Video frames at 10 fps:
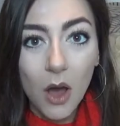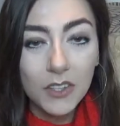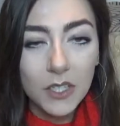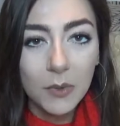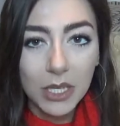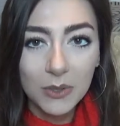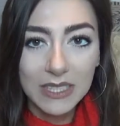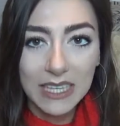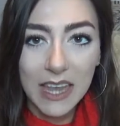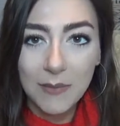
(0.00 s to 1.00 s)
Also, when you
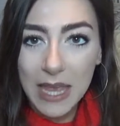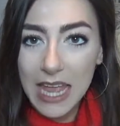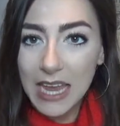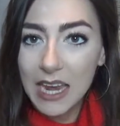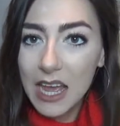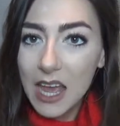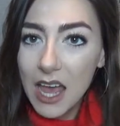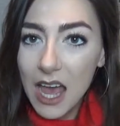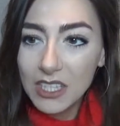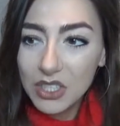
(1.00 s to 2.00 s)
see them in
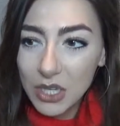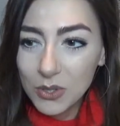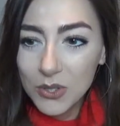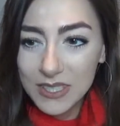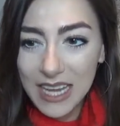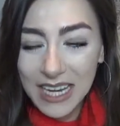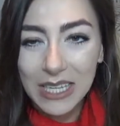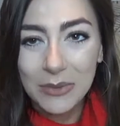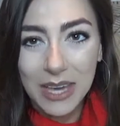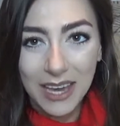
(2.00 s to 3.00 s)
a social
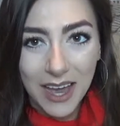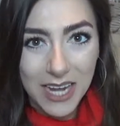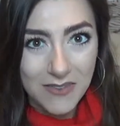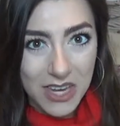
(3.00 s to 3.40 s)
setting, you get kind of